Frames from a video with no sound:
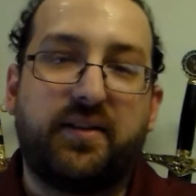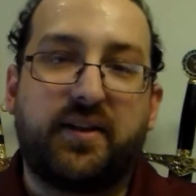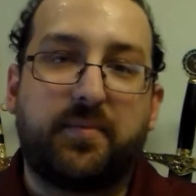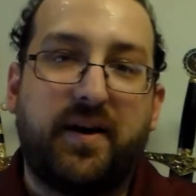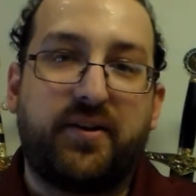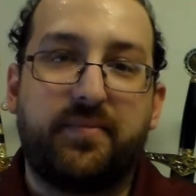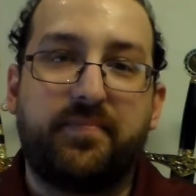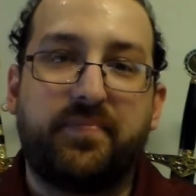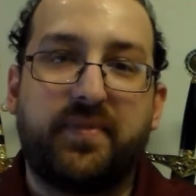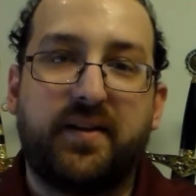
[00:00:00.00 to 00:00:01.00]
I like about it.
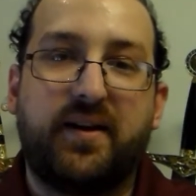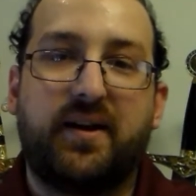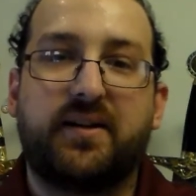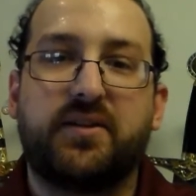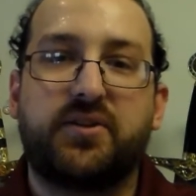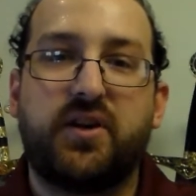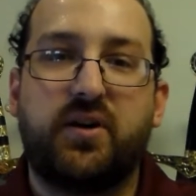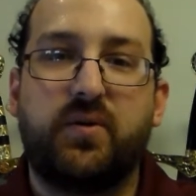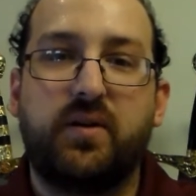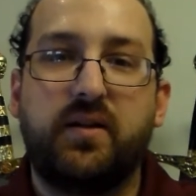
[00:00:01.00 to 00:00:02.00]

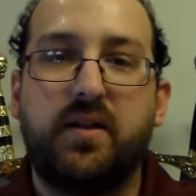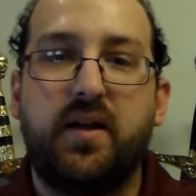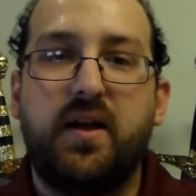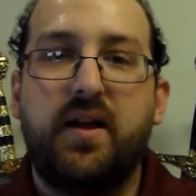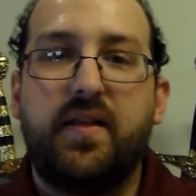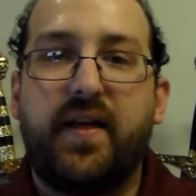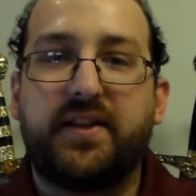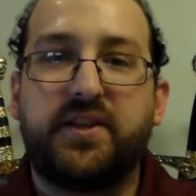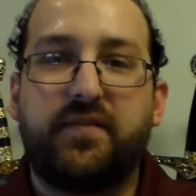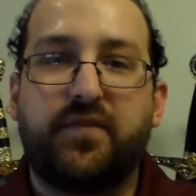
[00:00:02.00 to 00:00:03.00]
So
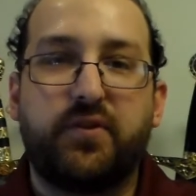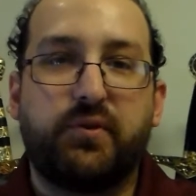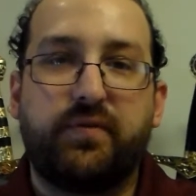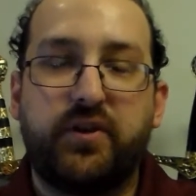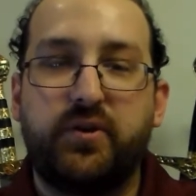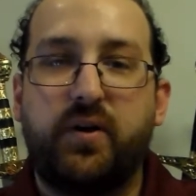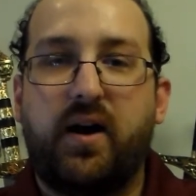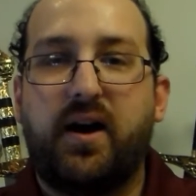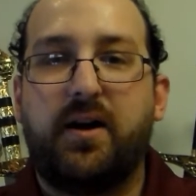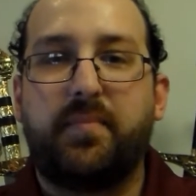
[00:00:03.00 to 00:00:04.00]
that's it for the review.
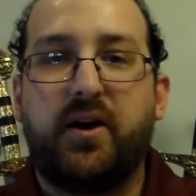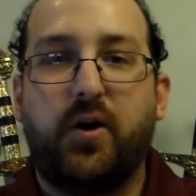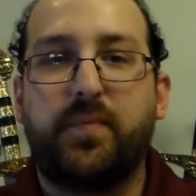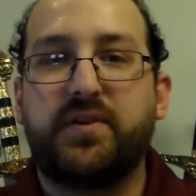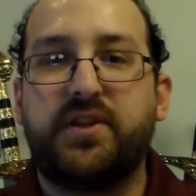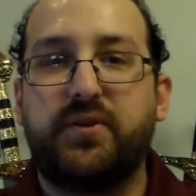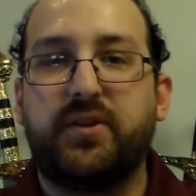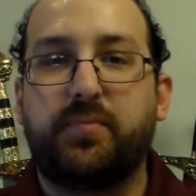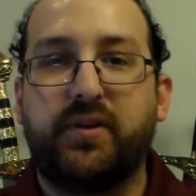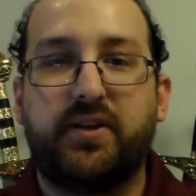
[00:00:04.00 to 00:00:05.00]
I hope to see you
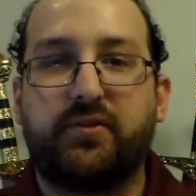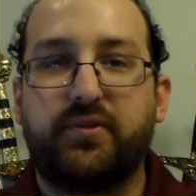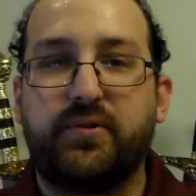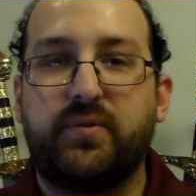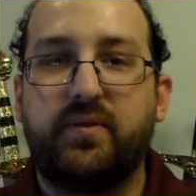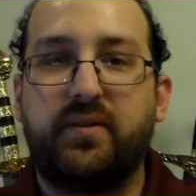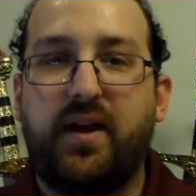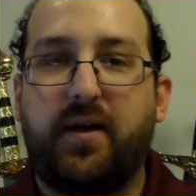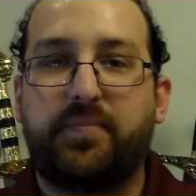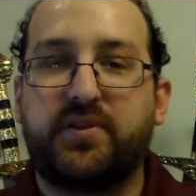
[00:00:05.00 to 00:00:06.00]
in the playthrough
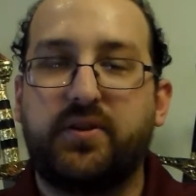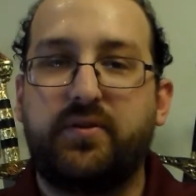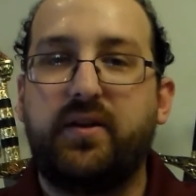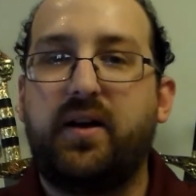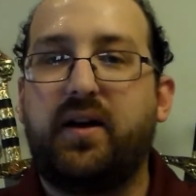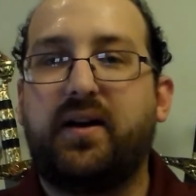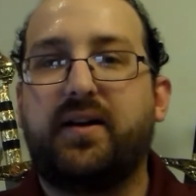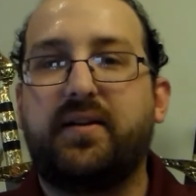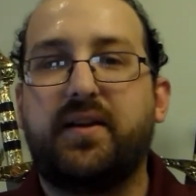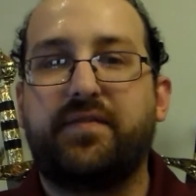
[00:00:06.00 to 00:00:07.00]
episode.
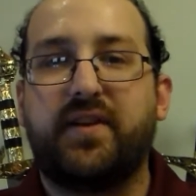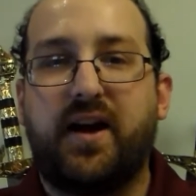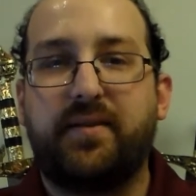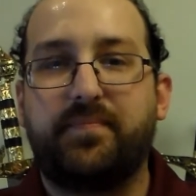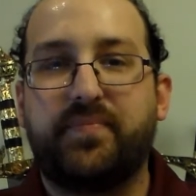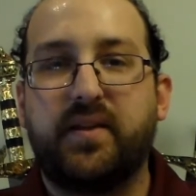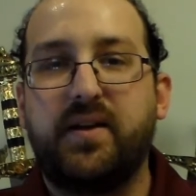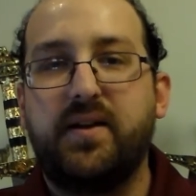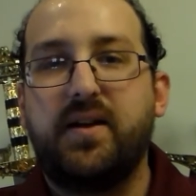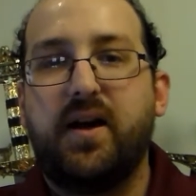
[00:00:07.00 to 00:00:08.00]
If not,
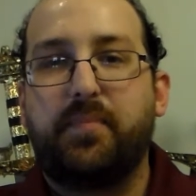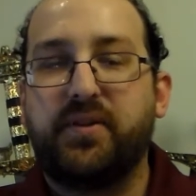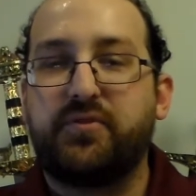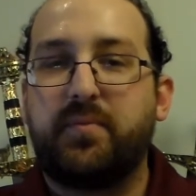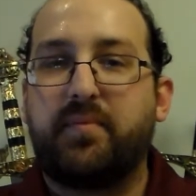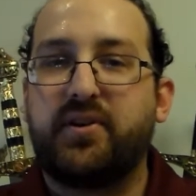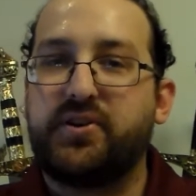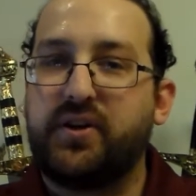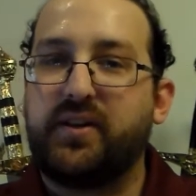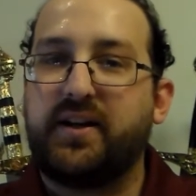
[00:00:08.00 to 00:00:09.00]
please remember to
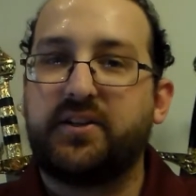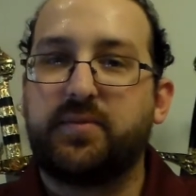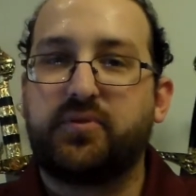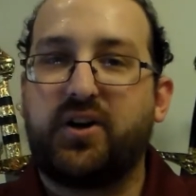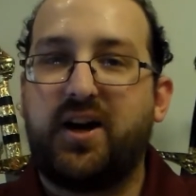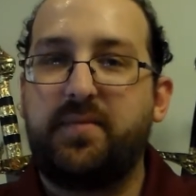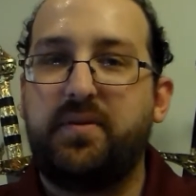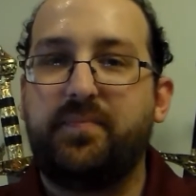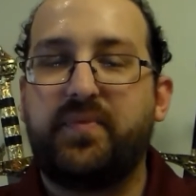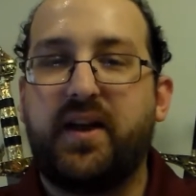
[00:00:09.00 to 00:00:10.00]
share, like, and
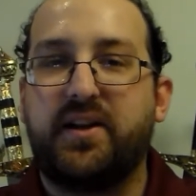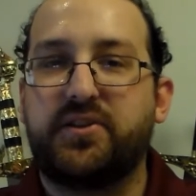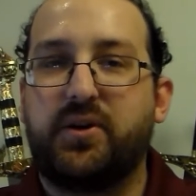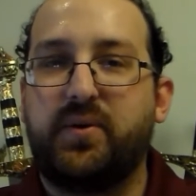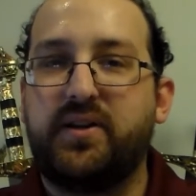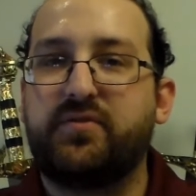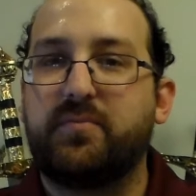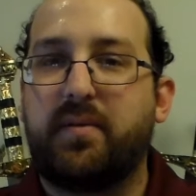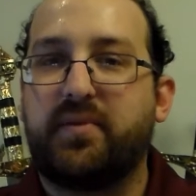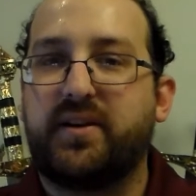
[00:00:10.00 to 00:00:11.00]
subscribe. And as always,
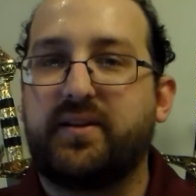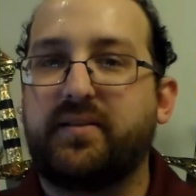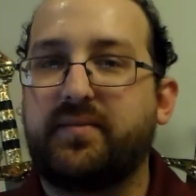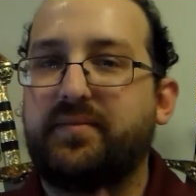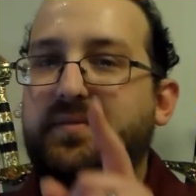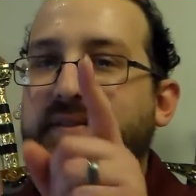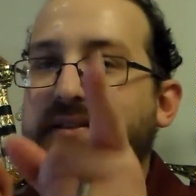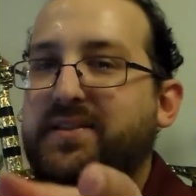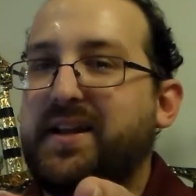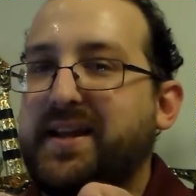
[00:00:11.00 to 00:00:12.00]
remember to
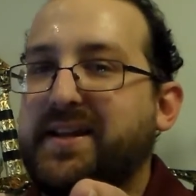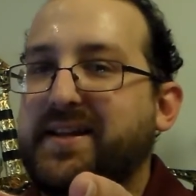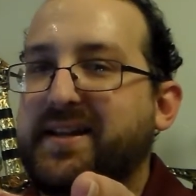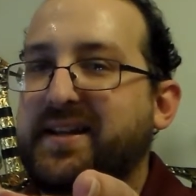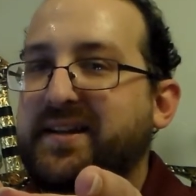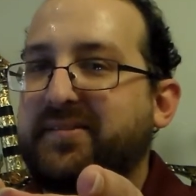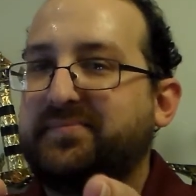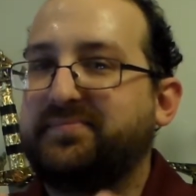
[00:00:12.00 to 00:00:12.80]
stay geeky.